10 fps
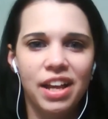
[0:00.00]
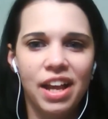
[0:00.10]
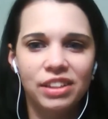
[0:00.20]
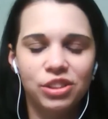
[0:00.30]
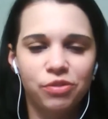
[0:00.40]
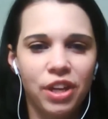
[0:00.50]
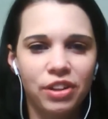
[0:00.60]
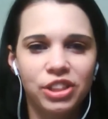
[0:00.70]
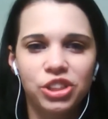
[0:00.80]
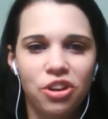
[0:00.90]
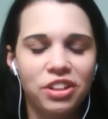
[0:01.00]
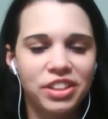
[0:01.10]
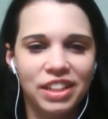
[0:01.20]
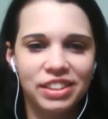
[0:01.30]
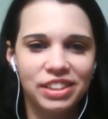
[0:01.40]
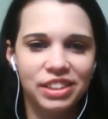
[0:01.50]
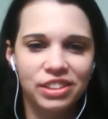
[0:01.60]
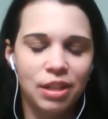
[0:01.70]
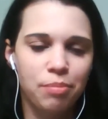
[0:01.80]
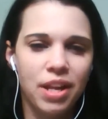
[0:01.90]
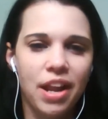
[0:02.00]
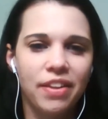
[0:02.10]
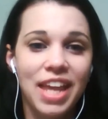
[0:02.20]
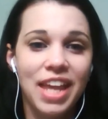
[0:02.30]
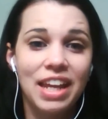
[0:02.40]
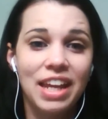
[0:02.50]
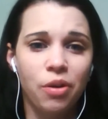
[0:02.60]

has a very strong tendency to stumble out of the gate.